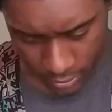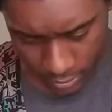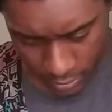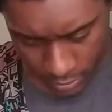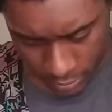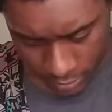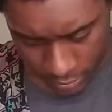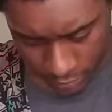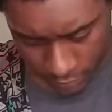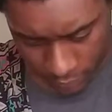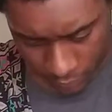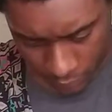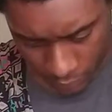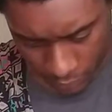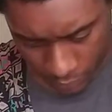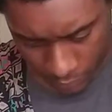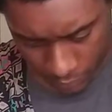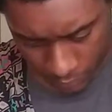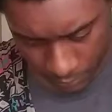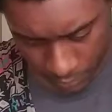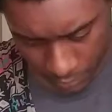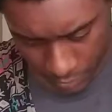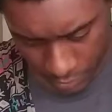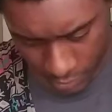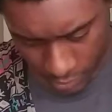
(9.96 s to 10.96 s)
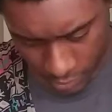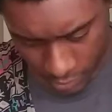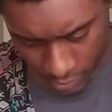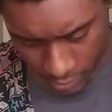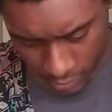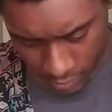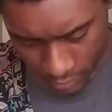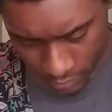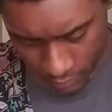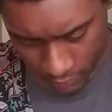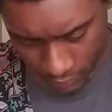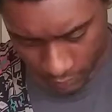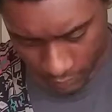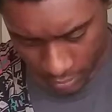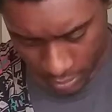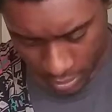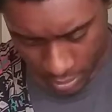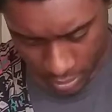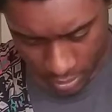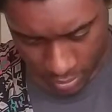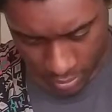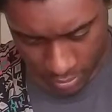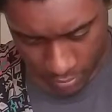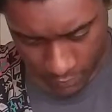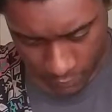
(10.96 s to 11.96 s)
this will be
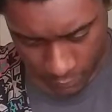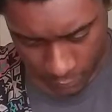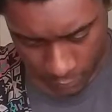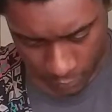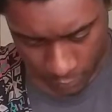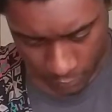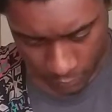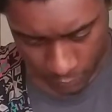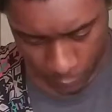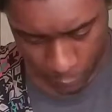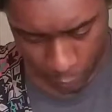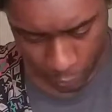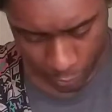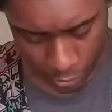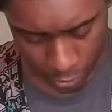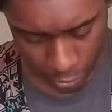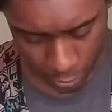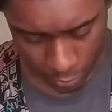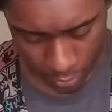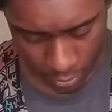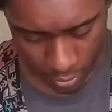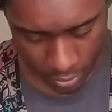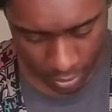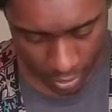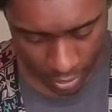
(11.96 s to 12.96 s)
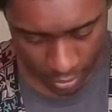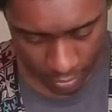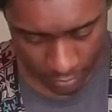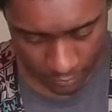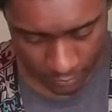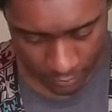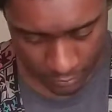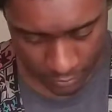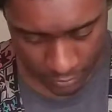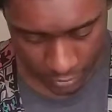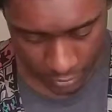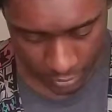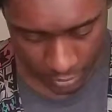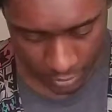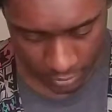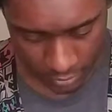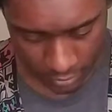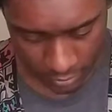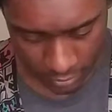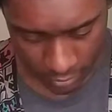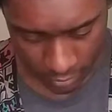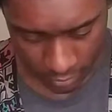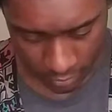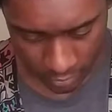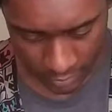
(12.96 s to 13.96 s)
uh, real short. I'll just get
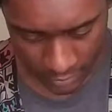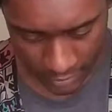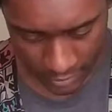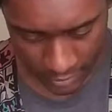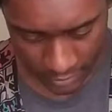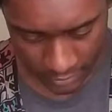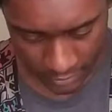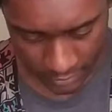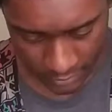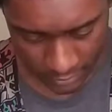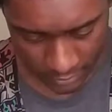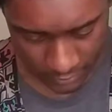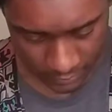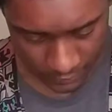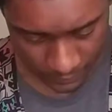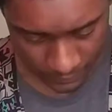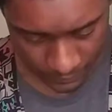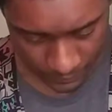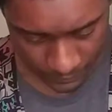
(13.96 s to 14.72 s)
you know last,